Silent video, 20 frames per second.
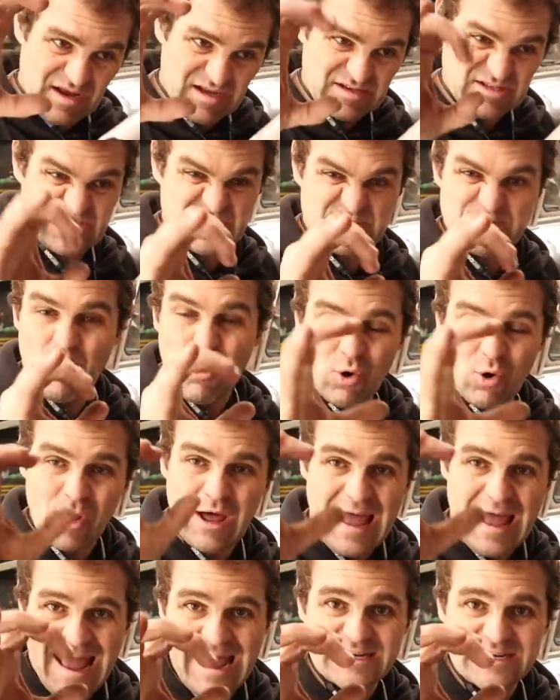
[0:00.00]

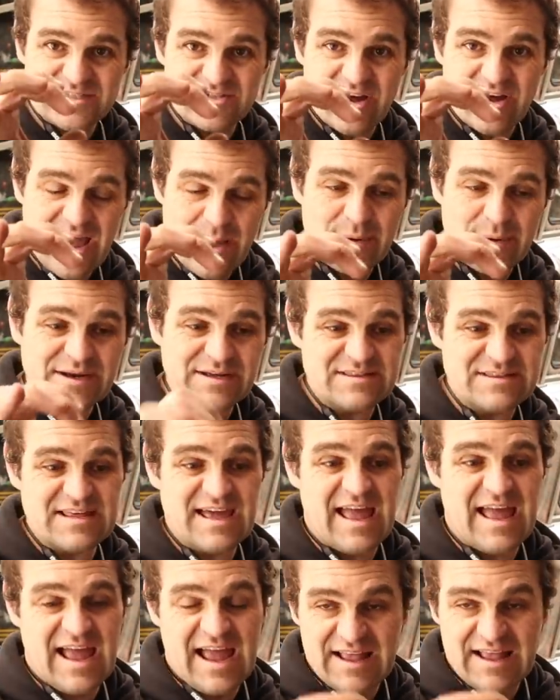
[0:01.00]
smaller outer diameter
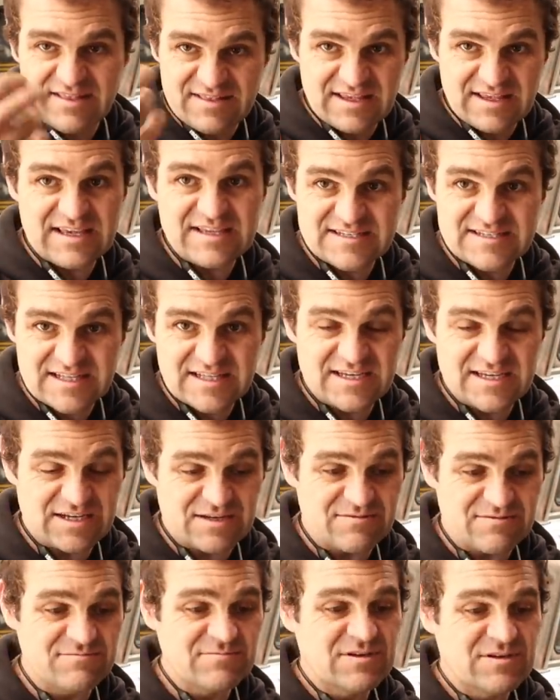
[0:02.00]
than the
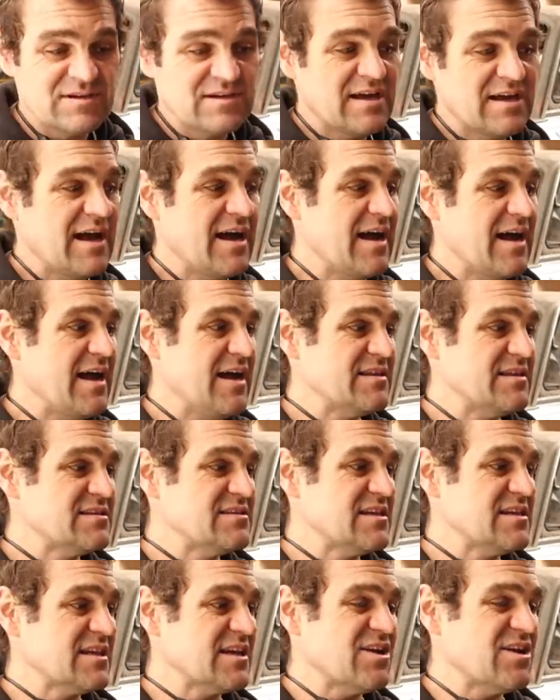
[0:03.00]
silicon
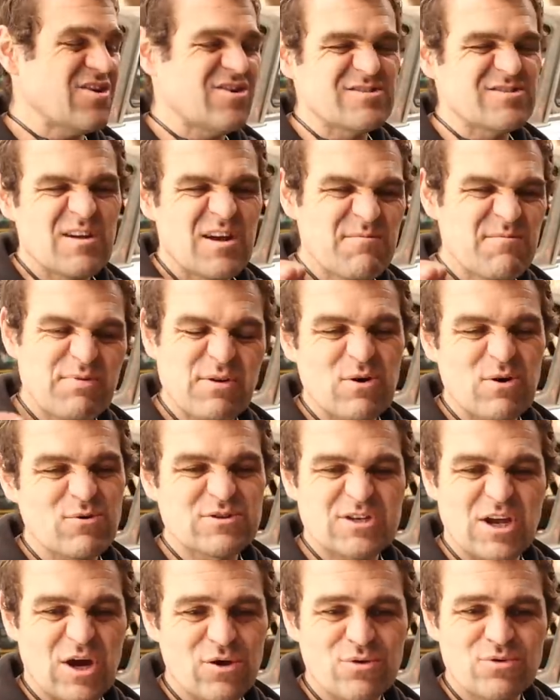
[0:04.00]
hose, but
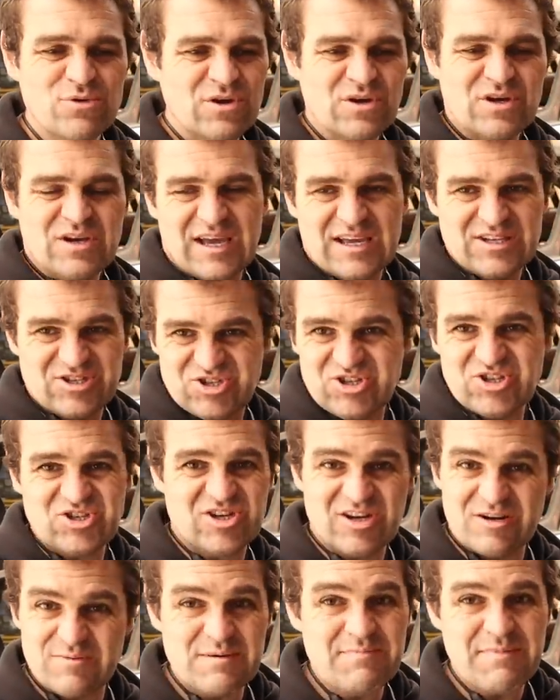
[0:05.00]
also it's
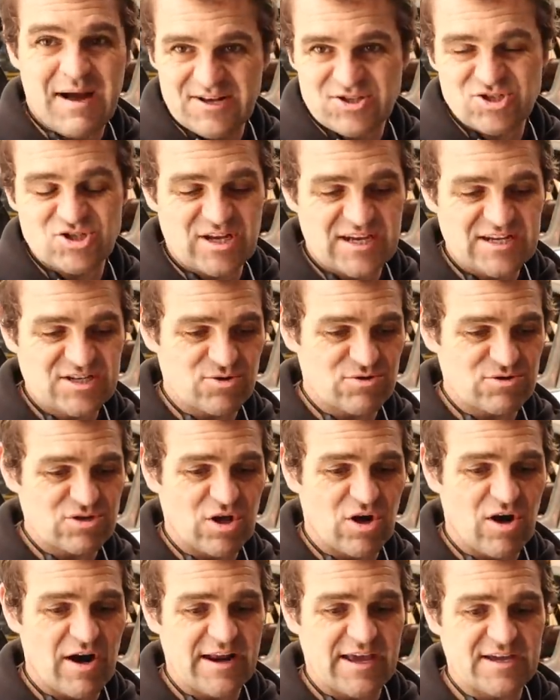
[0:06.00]
just gonna be much neater and
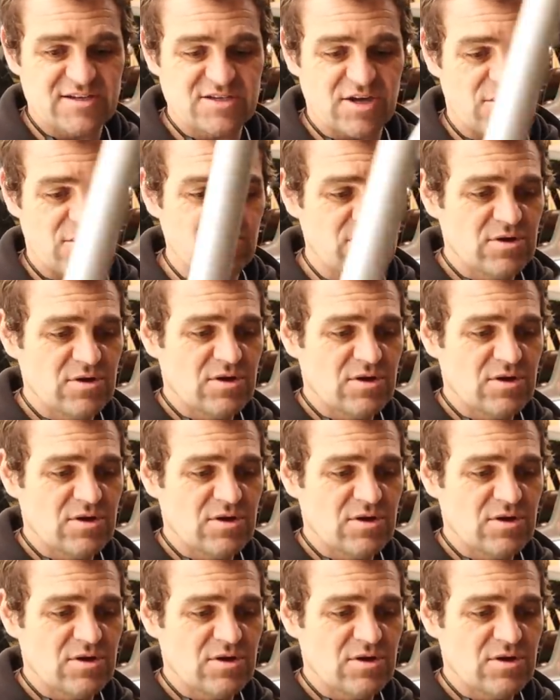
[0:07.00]
tidier. So